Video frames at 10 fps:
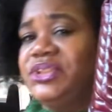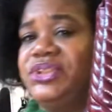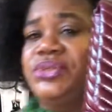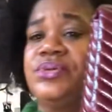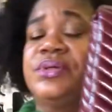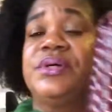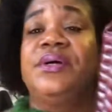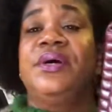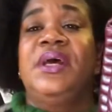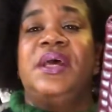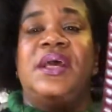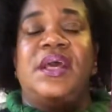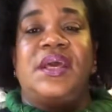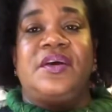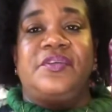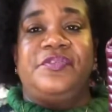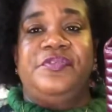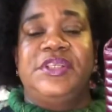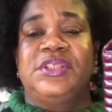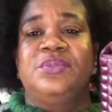sure if
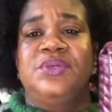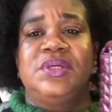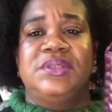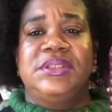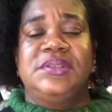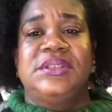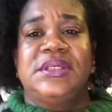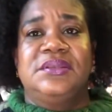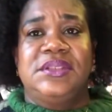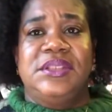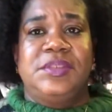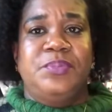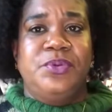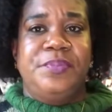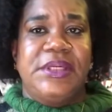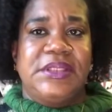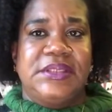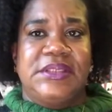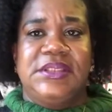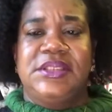Vince Camuto still sells this boot because
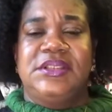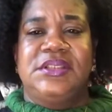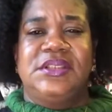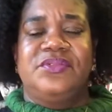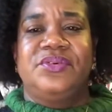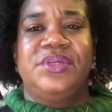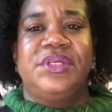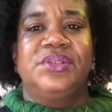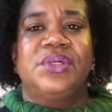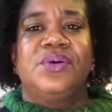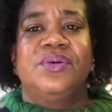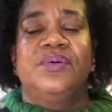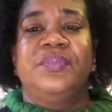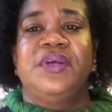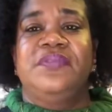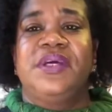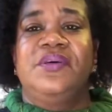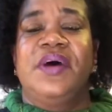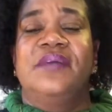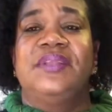this is several years old, but if they
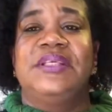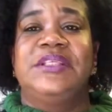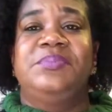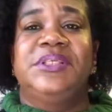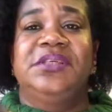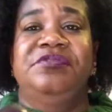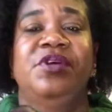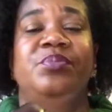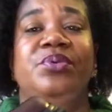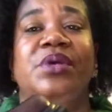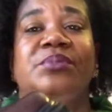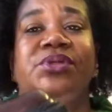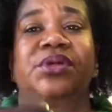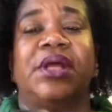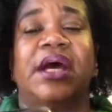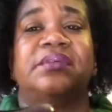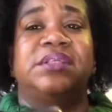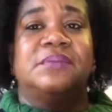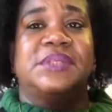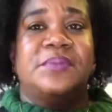don't have this specific boot, I'm sure they have
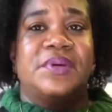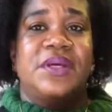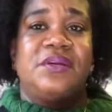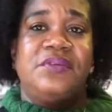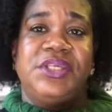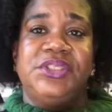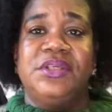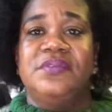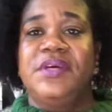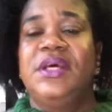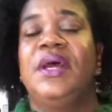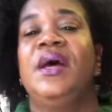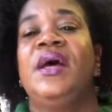some type of iteration of it.